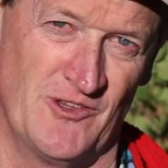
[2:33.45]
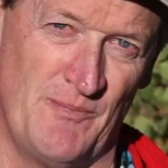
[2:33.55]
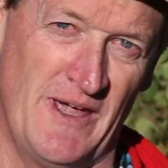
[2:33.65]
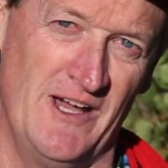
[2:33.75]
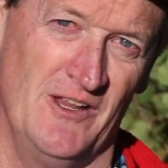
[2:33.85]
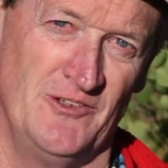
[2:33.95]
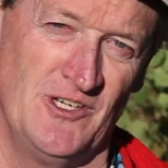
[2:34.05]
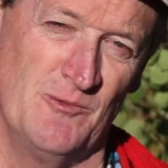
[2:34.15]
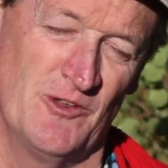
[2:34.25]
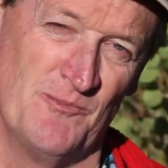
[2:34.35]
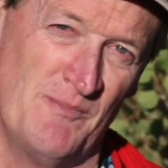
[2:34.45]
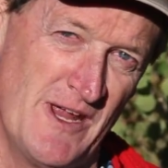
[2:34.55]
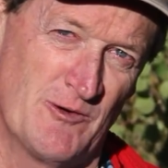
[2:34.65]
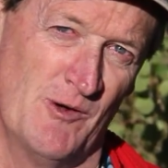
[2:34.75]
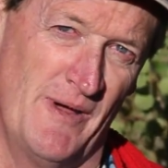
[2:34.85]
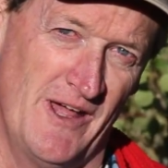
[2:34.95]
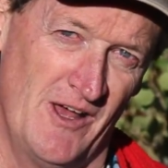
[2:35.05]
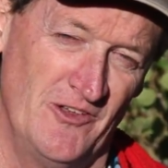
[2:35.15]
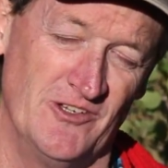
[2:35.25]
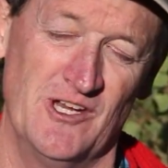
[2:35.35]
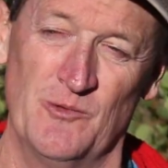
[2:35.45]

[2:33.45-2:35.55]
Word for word: The biology was microbiology.